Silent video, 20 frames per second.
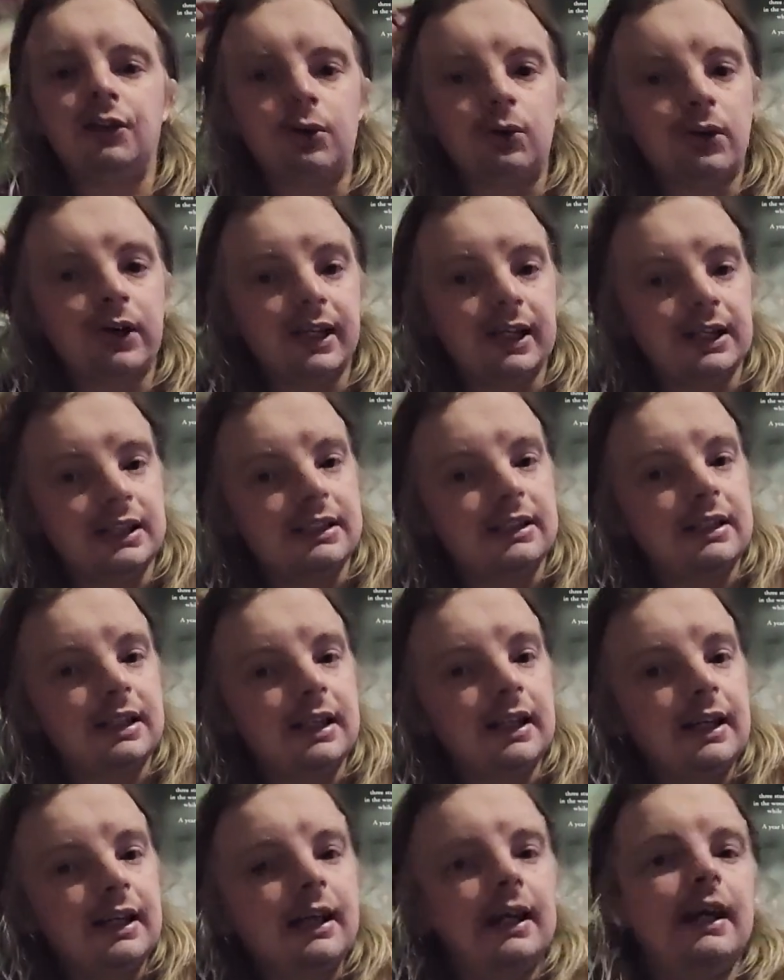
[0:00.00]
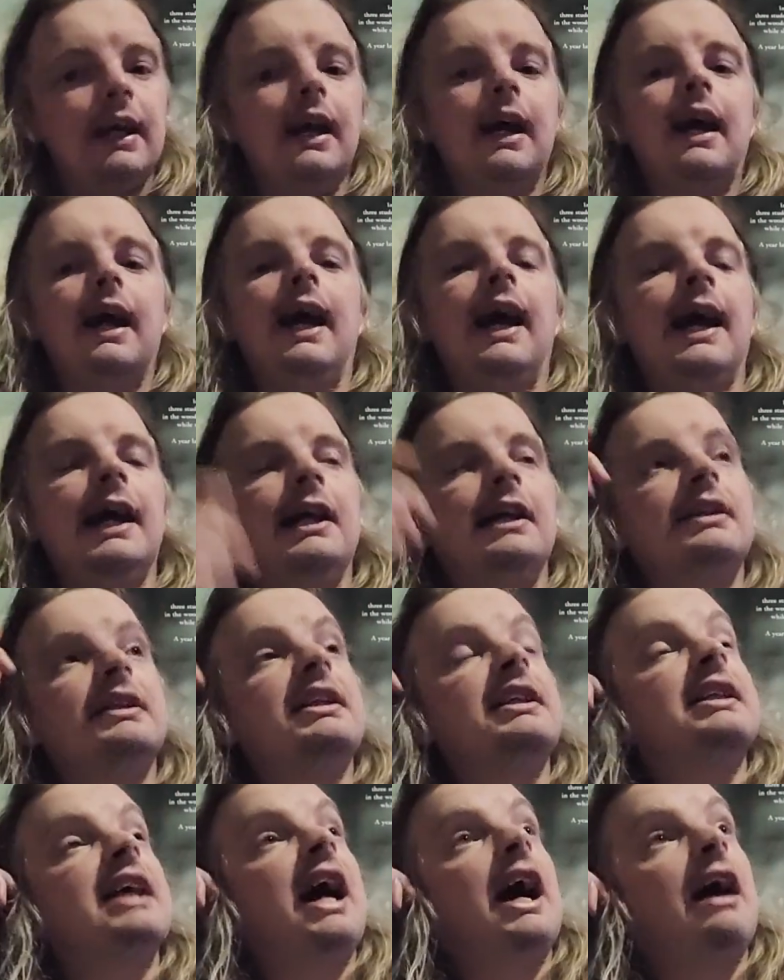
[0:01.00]
toys. And there's
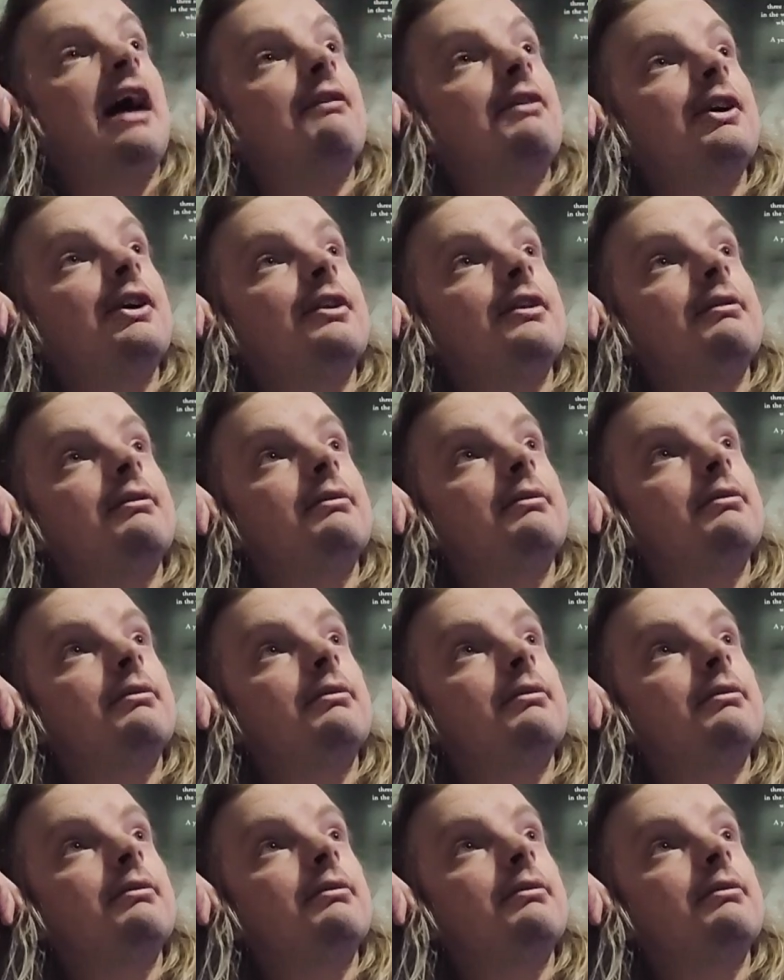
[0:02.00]
this other